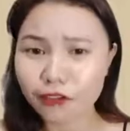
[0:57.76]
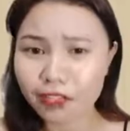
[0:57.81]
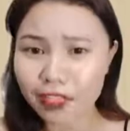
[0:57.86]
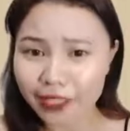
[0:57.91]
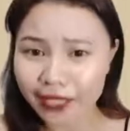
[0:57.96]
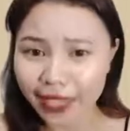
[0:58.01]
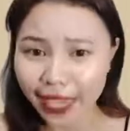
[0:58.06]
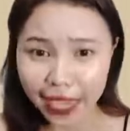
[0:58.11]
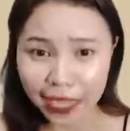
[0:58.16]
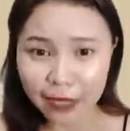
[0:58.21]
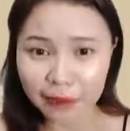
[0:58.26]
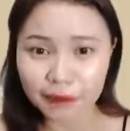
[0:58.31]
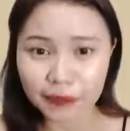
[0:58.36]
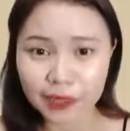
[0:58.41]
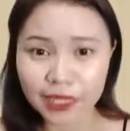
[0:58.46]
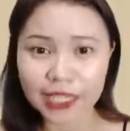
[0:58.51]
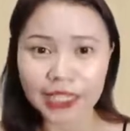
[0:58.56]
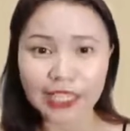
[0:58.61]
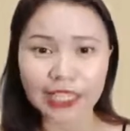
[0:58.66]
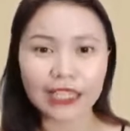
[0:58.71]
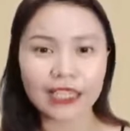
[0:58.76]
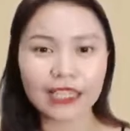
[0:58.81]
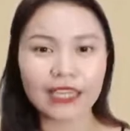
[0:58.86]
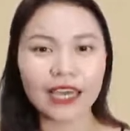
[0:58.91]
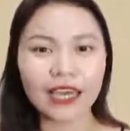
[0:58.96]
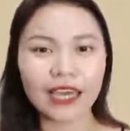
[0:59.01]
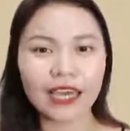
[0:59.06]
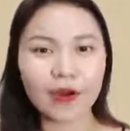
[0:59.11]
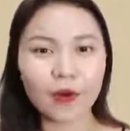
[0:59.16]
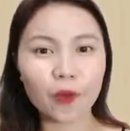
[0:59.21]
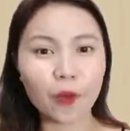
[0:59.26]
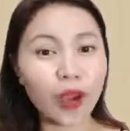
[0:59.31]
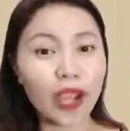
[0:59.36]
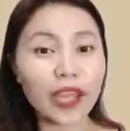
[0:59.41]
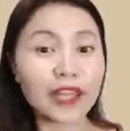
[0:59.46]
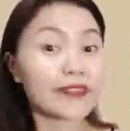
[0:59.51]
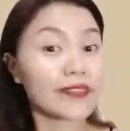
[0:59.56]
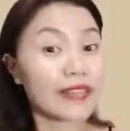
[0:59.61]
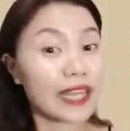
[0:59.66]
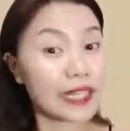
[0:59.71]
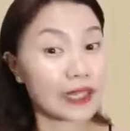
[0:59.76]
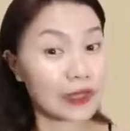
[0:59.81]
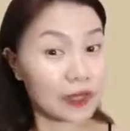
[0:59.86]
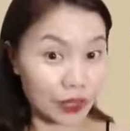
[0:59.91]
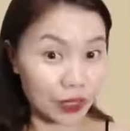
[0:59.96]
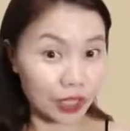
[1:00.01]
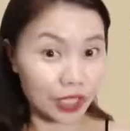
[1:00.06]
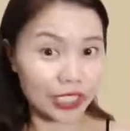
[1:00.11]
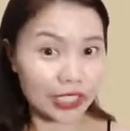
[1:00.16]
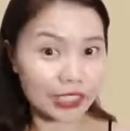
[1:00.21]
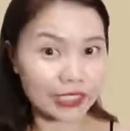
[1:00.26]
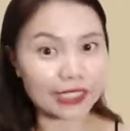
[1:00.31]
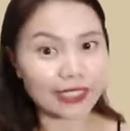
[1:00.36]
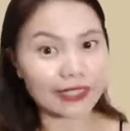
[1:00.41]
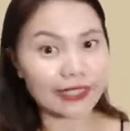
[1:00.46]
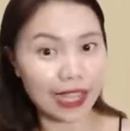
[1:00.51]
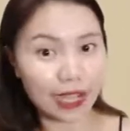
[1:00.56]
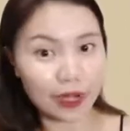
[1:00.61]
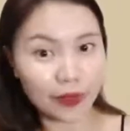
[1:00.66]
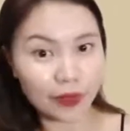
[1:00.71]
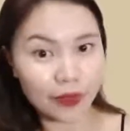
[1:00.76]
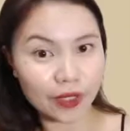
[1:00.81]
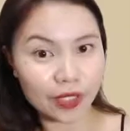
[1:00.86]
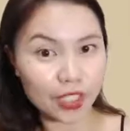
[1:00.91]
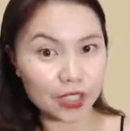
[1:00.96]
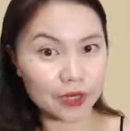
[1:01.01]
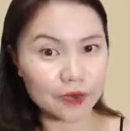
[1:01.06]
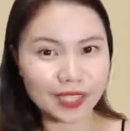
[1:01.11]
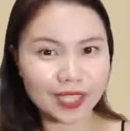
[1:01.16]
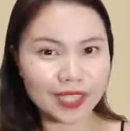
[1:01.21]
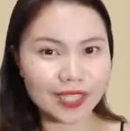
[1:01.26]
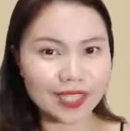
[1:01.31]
feel happy while they learn the language,